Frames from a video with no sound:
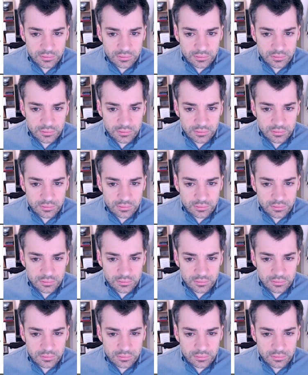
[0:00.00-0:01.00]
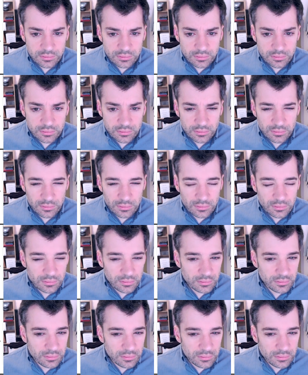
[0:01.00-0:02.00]

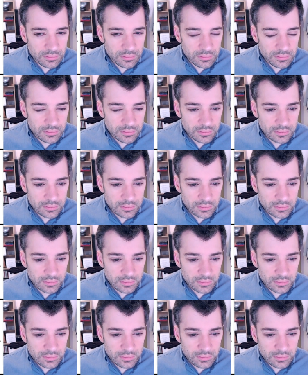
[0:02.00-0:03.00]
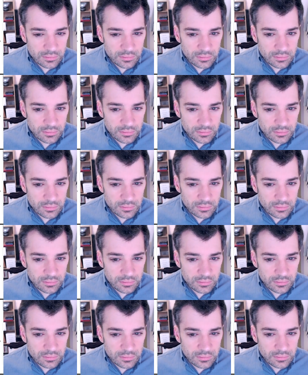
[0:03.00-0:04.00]

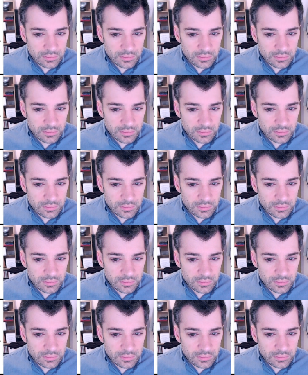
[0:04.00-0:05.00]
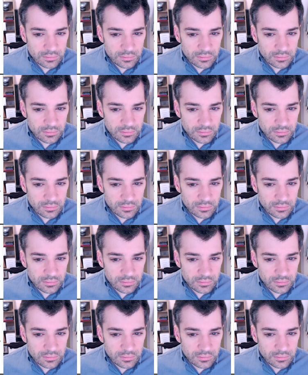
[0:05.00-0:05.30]
(no one is talking)